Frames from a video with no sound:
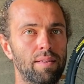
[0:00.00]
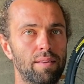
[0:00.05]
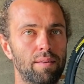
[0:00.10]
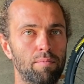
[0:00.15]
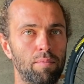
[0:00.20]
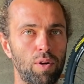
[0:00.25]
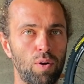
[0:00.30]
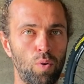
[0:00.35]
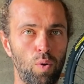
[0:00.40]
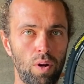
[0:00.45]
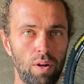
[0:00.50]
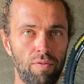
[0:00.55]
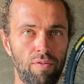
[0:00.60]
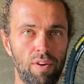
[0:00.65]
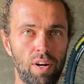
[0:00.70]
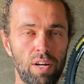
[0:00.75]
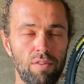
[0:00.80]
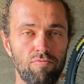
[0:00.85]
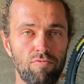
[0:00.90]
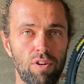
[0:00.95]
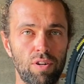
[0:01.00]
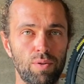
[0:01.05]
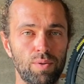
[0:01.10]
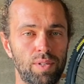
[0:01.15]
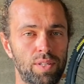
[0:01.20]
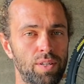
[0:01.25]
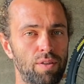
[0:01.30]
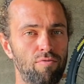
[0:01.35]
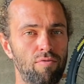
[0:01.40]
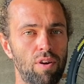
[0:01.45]
My qualifying run
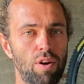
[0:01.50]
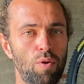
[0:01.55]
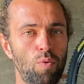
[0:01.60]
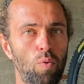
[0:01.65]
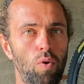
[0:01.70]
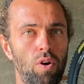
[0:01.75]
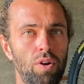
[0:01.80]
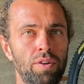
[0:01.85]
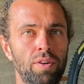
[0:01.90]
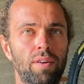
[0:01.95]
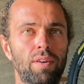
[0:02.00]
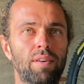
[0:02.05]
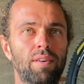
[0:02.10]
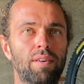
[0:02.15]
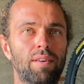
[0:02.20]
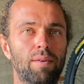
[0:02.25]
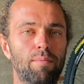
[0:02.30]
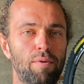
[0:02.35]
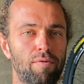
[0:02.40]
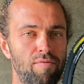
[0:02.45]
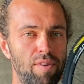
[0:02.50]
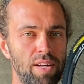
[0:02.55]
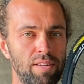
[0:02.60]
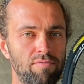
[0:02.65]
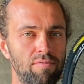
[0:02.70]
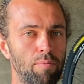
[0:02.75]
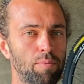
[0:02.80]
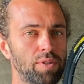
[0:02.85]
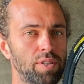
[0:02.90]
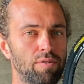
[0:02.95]
was 3:01 and my race
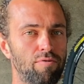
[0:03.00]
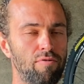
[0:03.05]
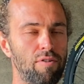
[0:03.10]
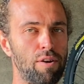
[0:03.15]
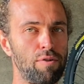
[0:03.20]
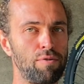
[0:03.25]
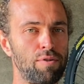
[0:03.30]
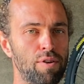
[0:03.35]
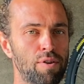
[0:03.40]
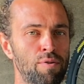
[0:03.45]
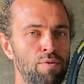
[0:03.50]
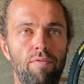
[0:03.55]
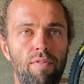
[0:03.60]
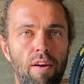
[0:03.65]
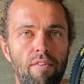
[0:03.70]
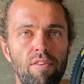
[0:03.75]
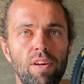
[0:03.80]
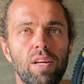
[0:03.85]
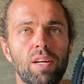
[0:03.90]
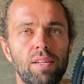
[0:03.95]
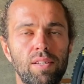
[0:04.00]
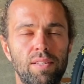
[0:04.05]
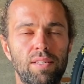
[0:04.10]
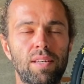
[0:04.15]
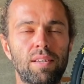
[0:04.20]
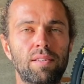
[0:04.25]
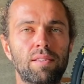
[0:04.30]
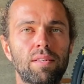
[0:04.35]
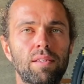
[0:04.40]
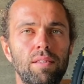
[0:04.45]
run was 3:02. Very
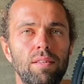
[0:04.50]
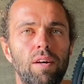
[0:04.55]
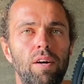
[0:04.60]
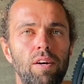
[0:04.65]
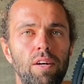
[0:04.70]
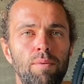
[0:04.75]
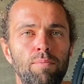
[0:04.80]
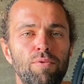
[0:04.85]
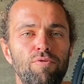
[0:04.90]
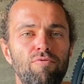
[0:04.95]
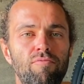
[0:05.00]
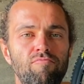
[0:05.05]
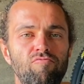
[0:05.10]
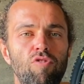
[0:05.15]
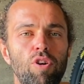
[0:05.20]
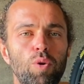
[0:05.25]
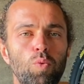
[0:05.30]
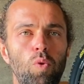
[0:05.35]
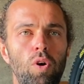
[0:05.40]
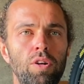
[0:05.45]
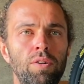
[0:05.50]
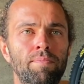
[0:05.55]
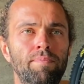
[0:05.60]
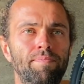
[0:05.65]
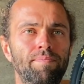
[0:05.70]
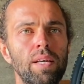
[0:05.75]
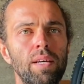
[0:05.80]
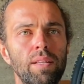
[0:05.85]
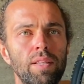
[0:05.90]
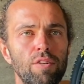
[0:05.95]
consistent times from run 1.
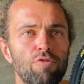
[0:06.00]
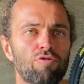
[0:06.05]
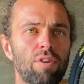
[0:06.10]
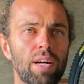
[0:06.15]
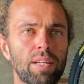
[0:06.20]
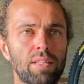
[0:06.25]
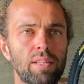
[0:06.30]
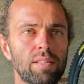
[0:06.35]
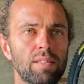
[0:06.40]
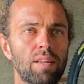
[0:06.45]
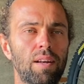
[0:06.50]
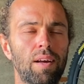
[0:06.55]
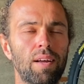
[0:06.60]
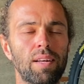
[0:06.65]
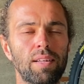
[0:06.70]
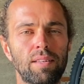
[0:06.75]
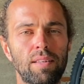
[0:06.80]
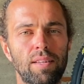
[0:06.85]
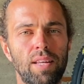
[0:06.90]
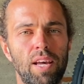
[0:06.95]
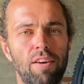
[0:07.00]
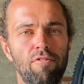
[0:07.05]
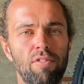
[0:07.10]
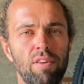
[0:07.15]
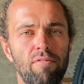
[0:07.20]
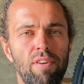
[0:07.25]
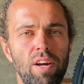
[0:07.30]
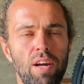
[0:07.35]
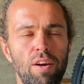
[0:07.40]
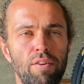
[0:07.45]
The track did slightly
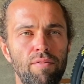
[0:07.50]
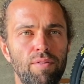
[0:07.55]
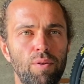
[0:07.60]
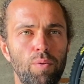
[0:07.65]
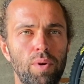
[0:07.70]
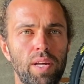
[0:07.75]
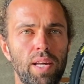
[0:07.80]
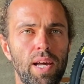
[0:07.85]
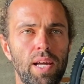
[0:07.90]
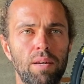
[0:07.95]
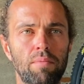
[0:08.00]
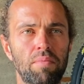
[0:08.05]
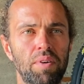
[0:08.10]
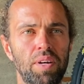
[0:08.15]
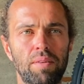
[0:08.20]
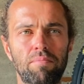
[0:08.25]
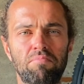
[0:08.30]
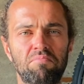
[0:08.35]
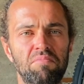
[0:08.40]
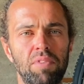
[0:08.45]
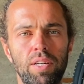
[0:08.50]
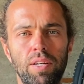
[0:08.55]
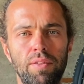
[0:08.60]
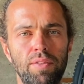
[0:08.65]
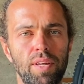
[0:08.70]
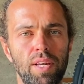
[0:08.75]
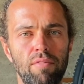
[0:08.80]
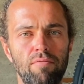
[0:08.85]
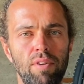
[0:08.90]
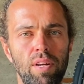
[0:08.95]
deteriorate over the weekend, but I don't
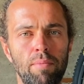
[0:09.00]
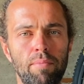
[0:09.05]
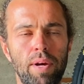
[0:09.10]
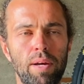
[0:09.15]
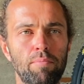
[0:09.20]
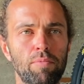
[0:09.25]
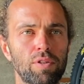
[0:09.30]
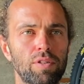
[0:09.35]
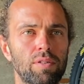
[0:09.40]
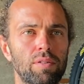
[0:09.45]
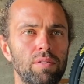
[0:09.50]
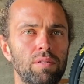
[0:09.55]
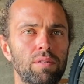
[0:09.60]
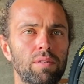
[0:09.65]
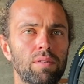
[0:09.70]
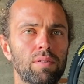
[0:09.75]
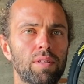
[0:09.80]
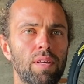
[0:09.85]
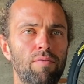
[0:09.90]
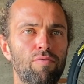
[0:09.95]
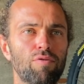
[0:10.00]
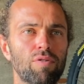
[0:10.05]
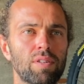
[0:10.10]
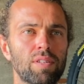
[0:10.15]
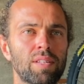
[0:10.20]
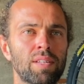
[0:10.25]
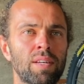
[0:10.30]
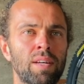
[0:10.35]
think it really made much difference.